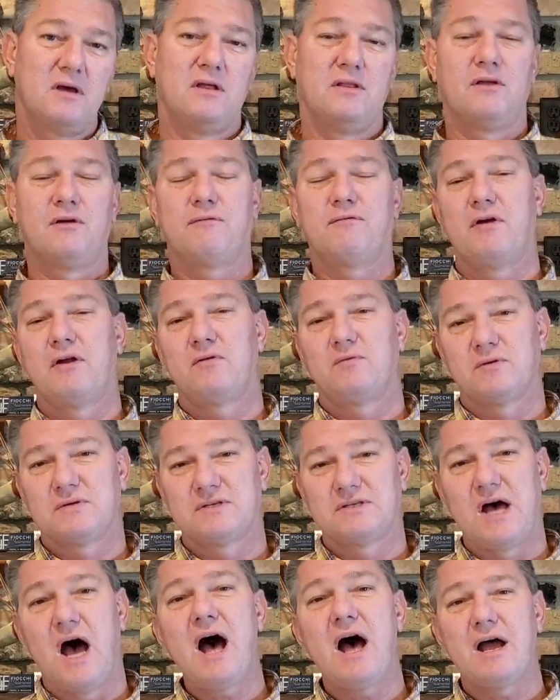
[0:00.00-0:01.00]
Their friend was
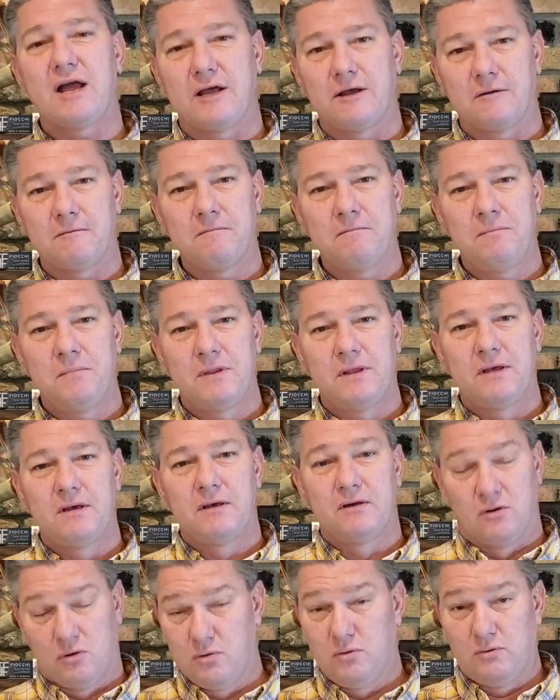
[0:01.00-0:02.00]
dying,
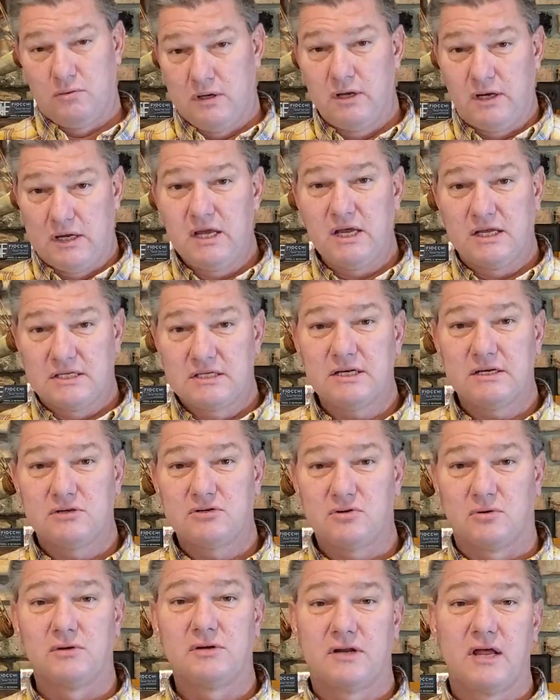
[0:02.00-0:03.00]
and he did.
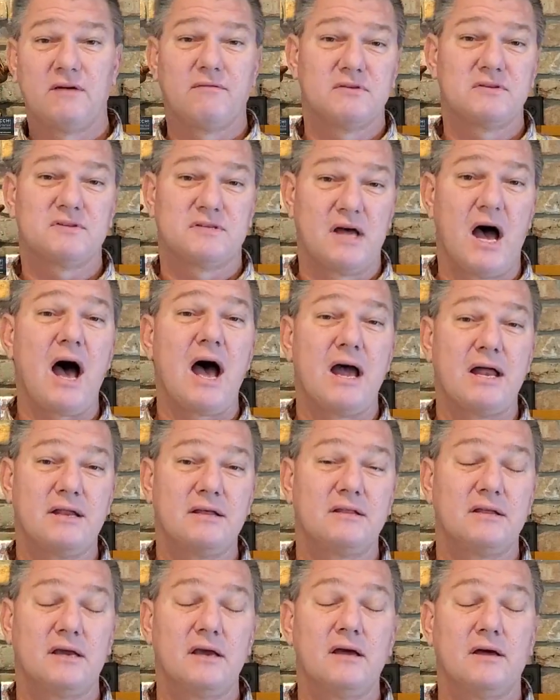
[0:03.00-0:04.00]
Jordan Davis died
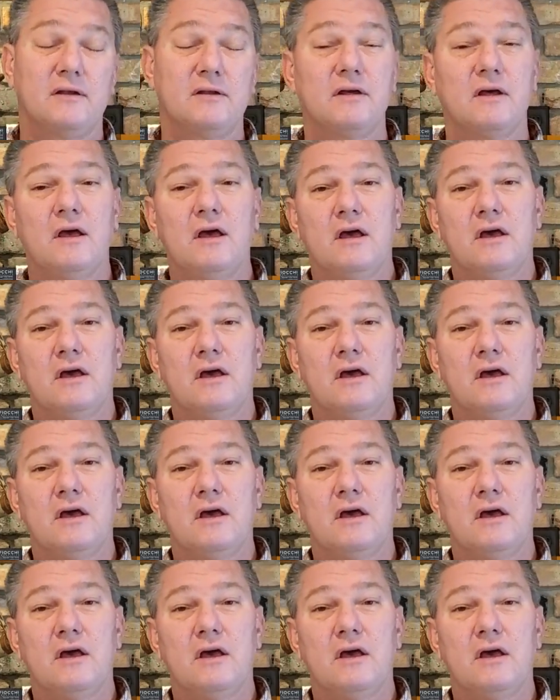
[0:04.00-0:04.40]
in the end.